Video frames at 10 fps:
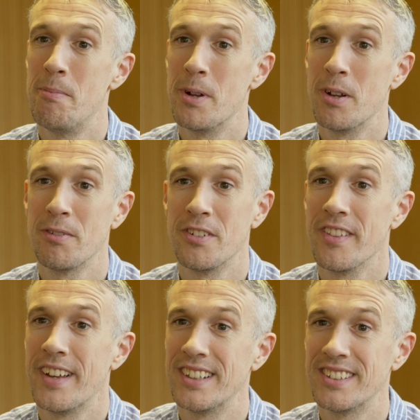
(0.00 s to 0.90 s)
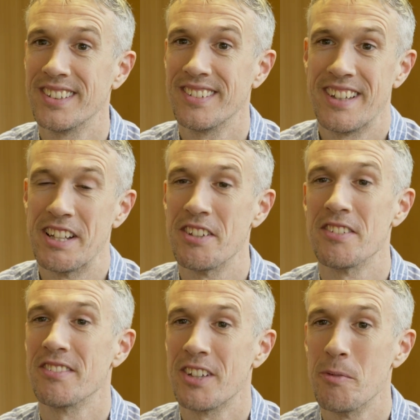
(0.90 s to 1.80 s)
but often that, that
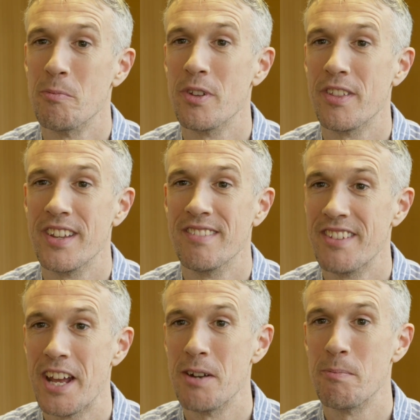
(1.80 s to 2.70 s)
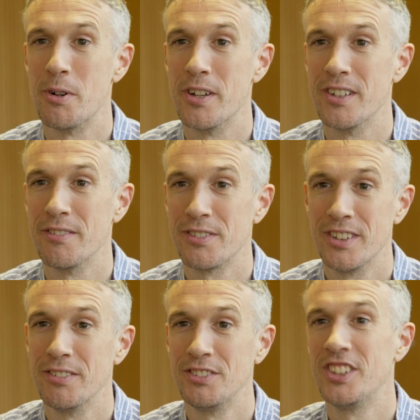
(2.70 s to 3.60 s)
doesn't come with the, the end point of,
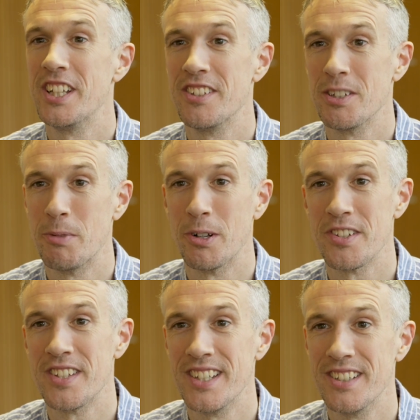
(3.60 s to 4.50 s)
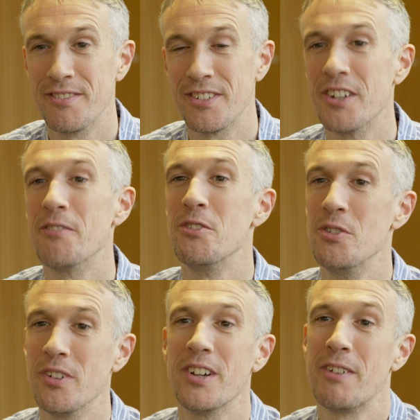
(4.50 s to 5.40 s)
of changing policy, of, of,
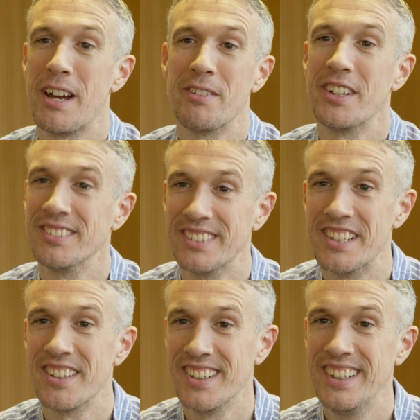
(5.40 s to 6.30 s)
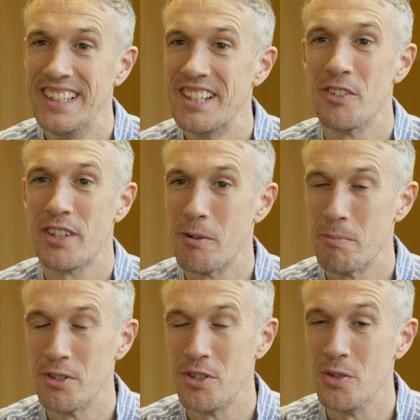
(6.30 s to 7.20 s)
of having that, those
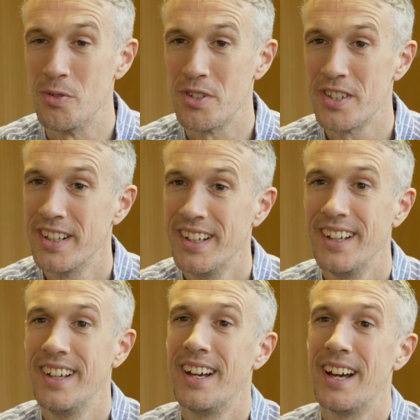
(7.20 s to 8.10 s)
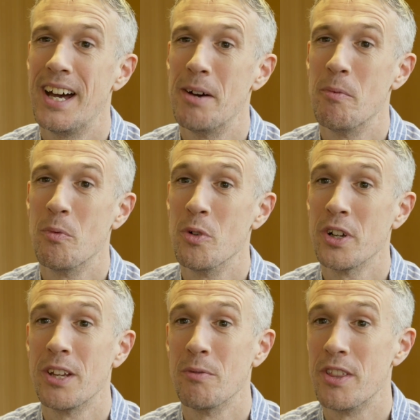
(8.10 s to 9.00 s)
outputs used. Um,
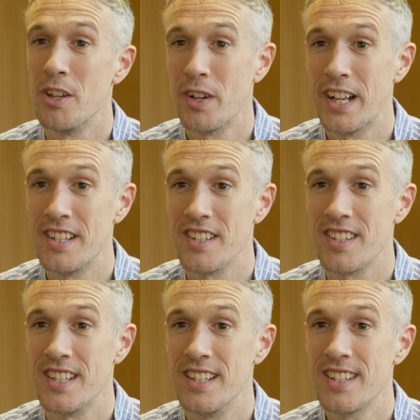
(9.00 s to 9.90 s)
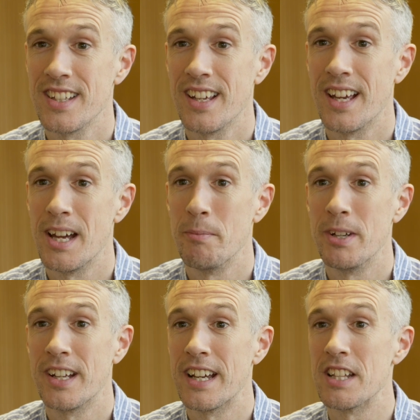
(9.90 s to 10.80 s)
working with UN agencies, um,
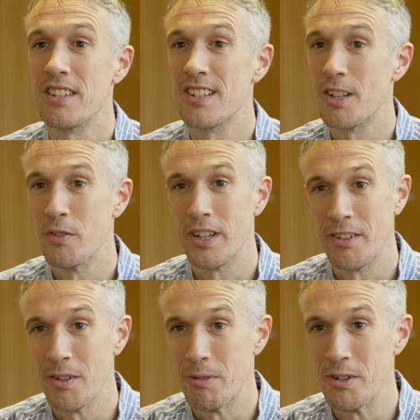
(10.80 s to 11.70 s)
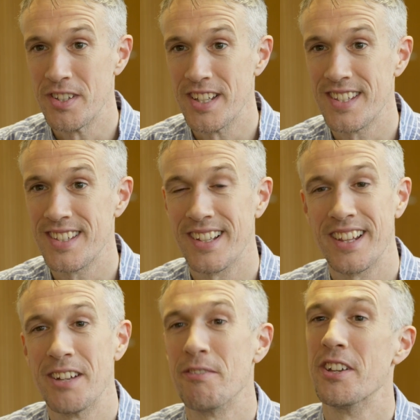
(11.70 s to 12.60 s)
it can slow down the process.
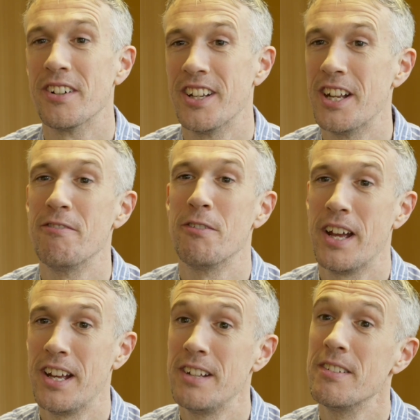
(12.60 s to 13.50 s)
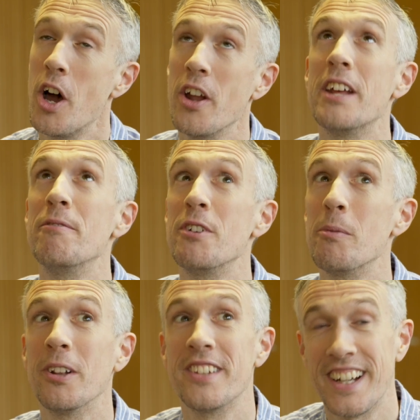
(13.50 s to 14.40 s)
They have the unenvi
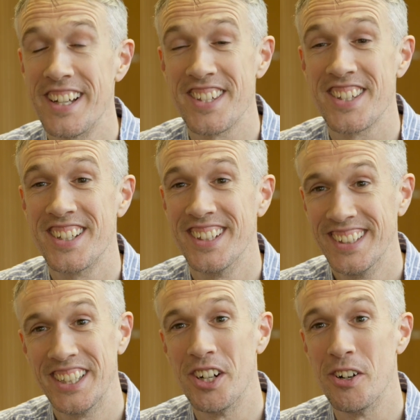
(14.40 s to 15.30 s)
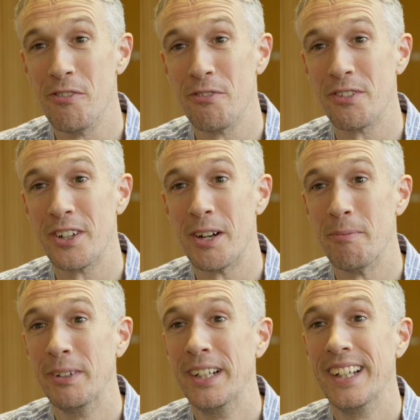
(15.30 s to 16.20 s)
unenviable task of
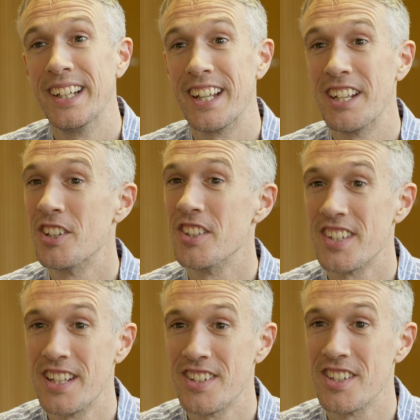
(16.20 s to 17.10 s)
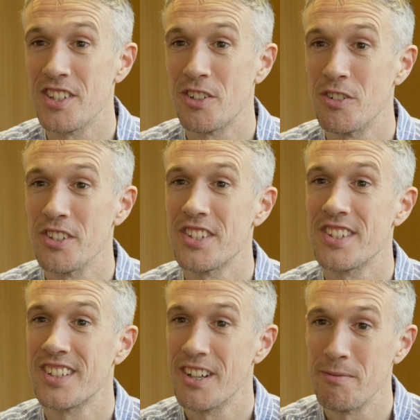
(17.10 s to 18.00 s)
um, getting consensus
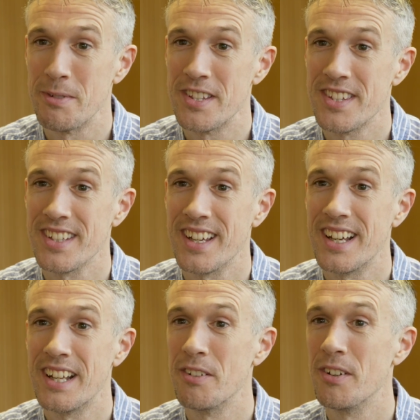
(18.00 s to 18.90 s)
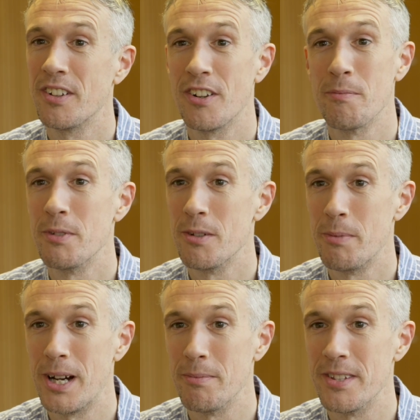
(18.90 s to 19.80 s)
across governments and uh, government
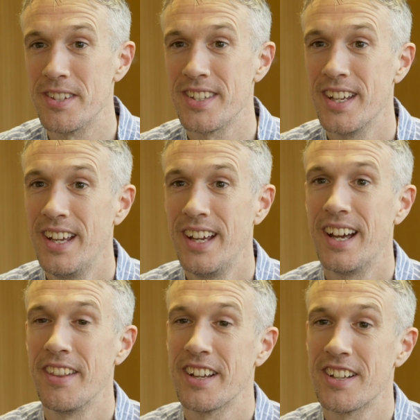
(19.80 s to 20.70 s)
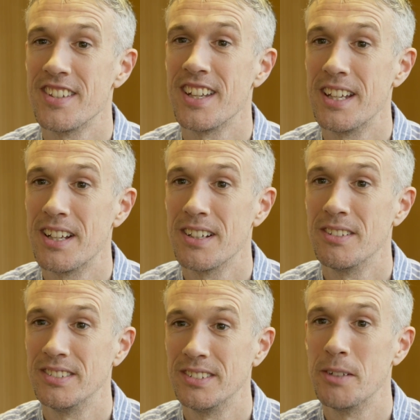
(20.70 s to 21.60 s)
departments, and that can take
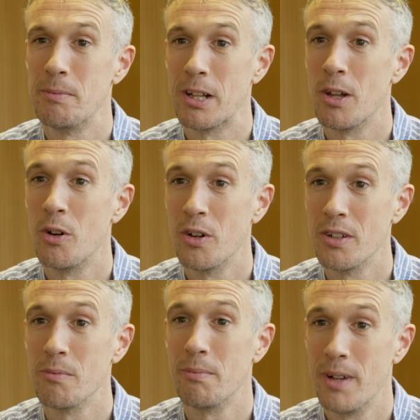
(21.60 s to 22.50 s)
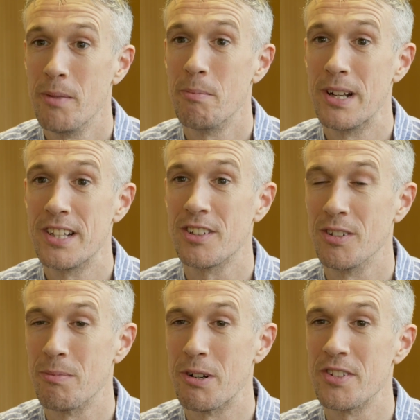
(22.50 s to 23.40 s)
that'd uh, be a long and, and
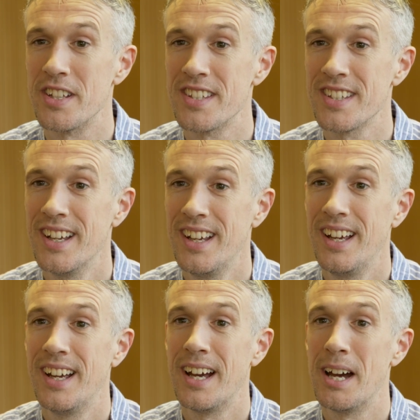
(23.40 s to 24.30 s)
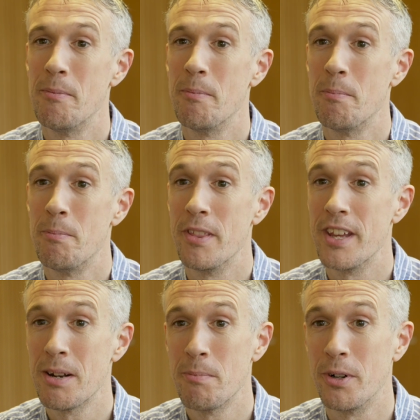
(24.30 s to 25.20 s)
political process. Um, but
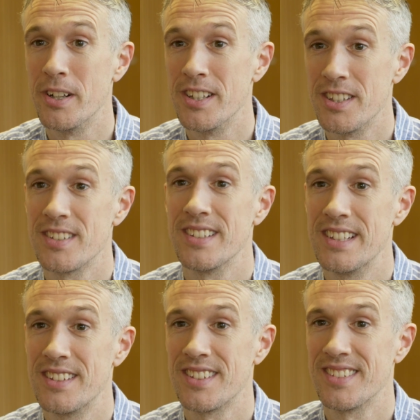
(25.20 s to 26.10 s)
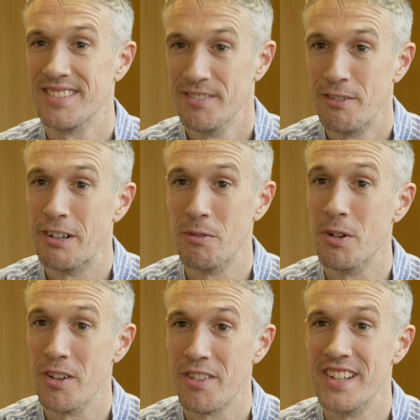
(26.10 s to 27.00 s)
the end point is is very
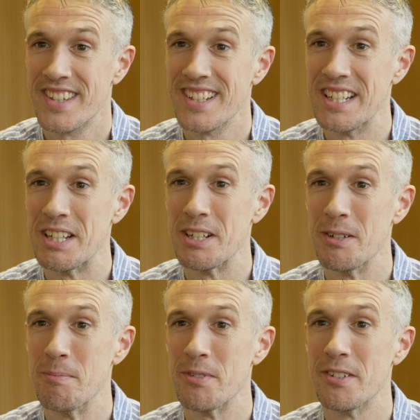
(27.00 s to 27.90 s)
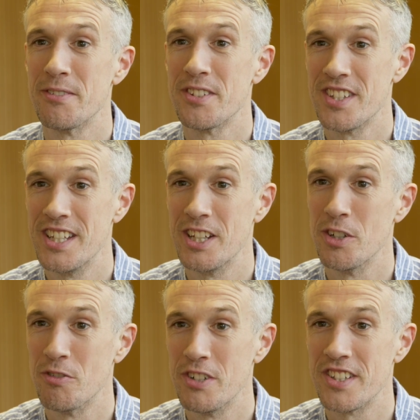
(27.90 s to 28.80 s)
worth it in terms of seeing
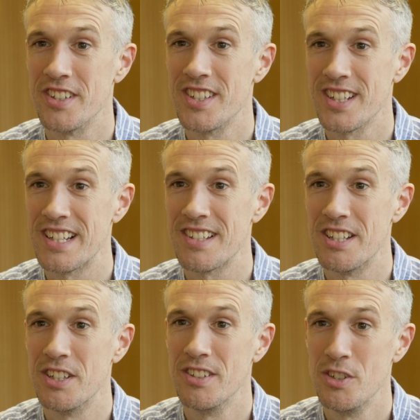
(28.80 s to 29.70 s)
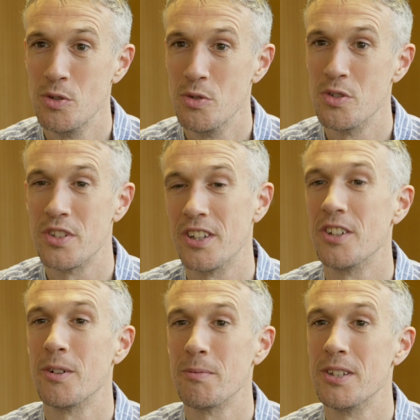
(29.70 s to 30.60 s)
your research actually used and
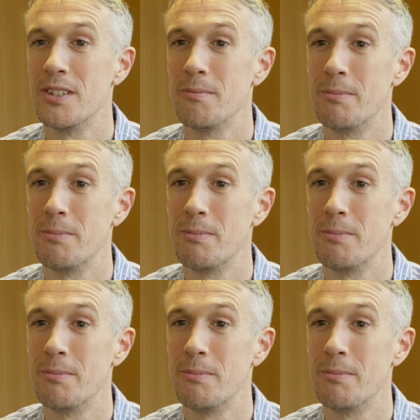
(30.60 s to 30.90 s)
adopted